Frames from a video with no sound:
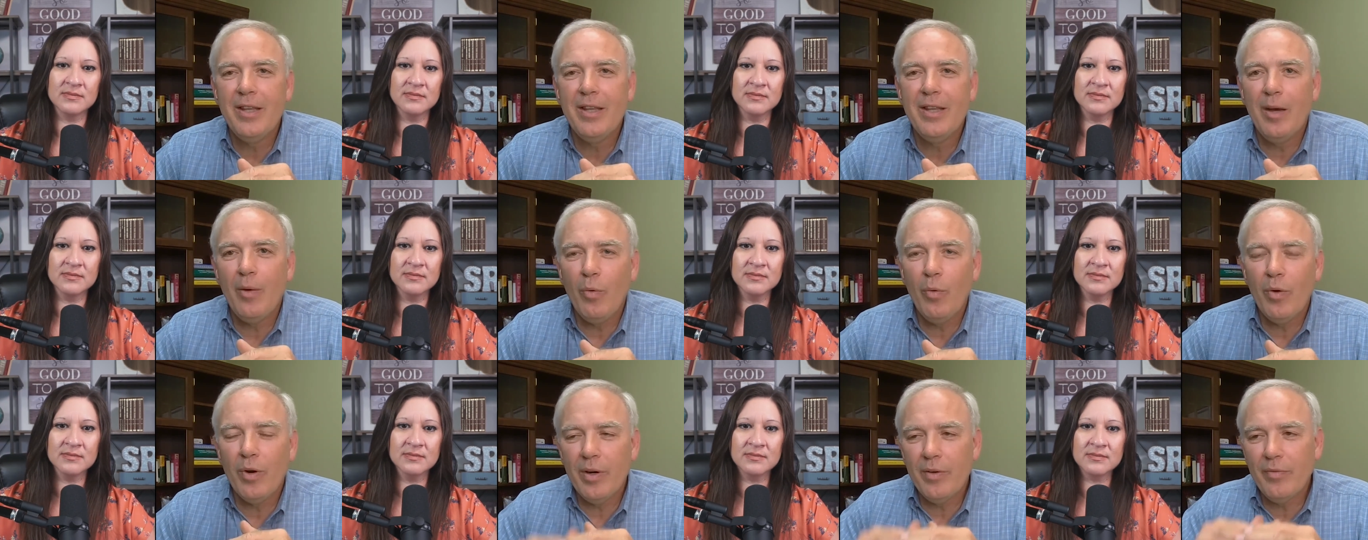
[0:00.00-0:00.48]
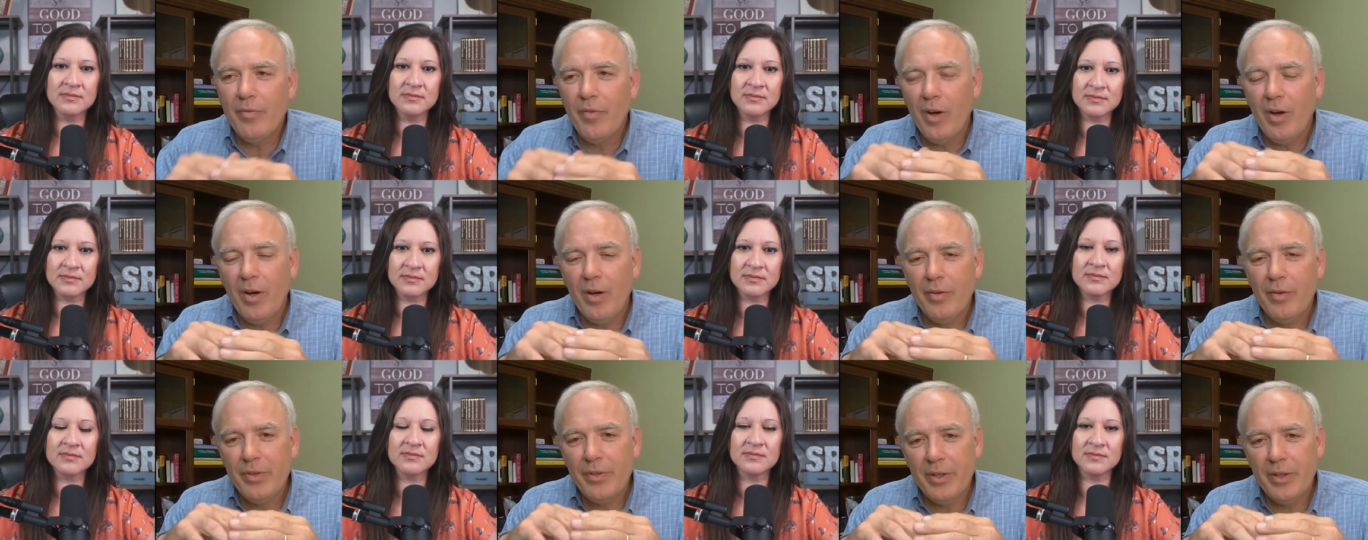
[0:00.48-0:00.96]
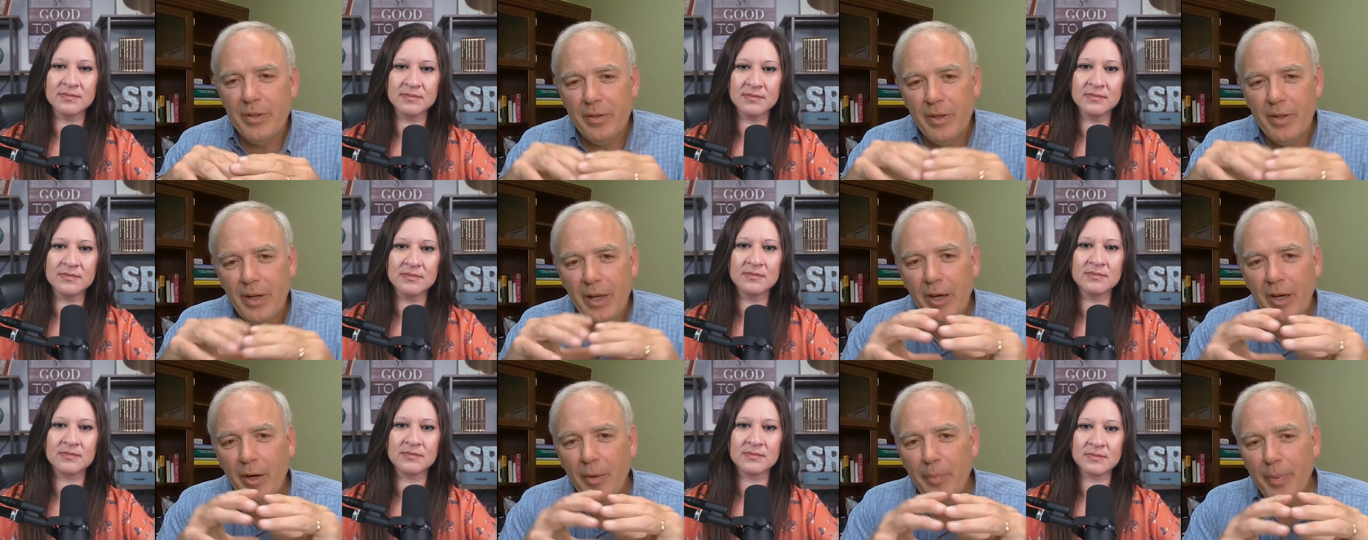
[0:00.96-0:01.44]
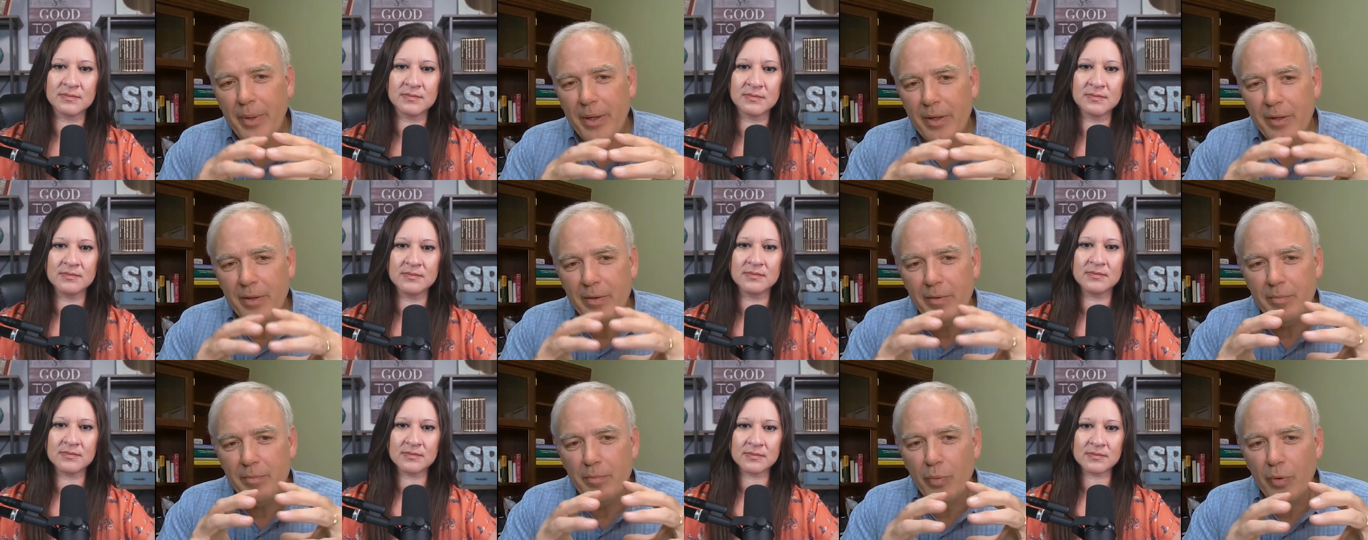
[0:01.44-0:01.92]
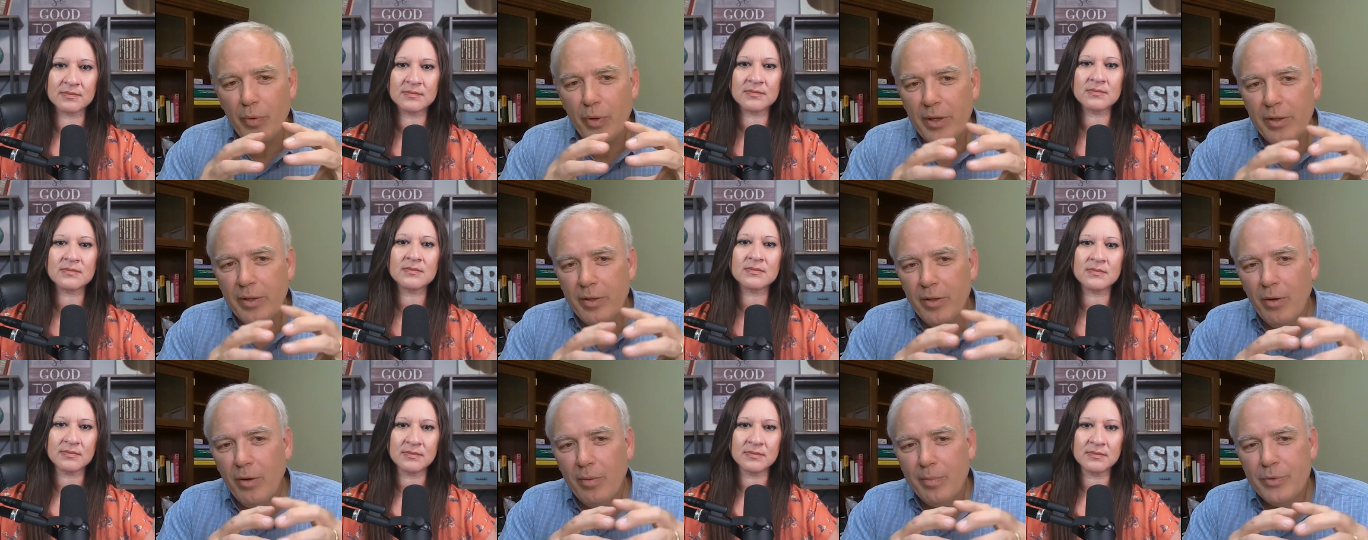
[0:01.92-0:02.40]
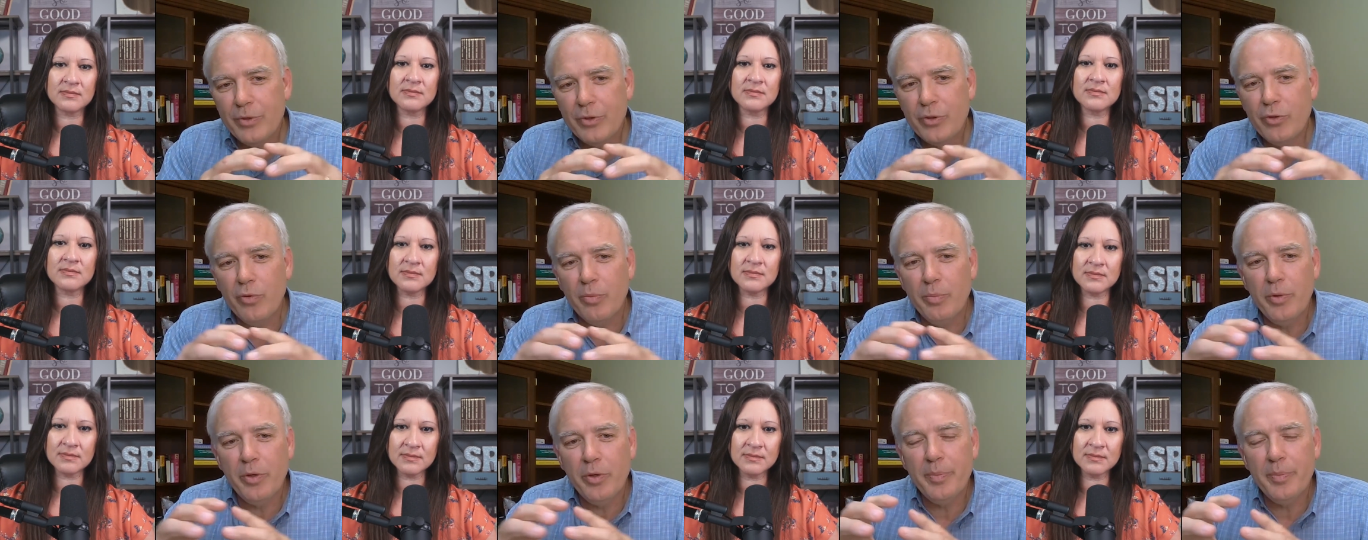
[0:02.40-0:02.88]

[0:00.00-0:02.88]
Speaker 1: that were involved in helping bring the homeschool